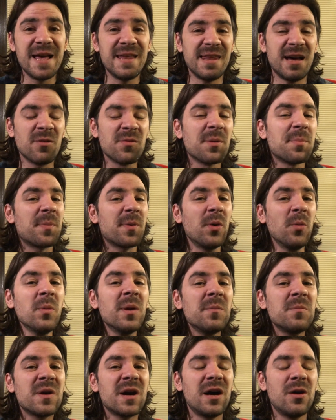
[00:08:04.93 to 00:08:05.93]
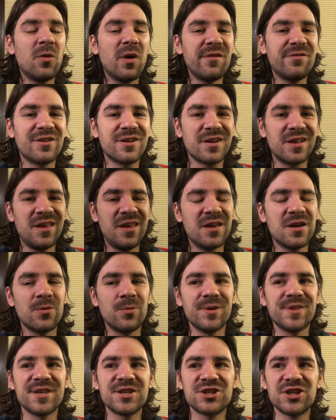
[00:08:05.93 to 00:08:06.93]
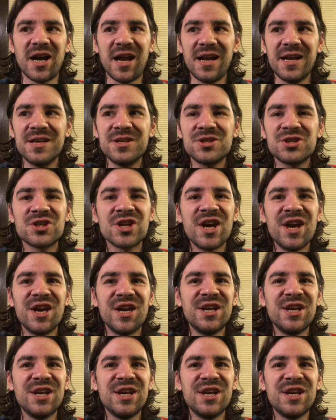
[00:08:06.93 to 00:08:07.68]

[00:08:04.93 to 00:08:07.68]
now the problem however here with the challenge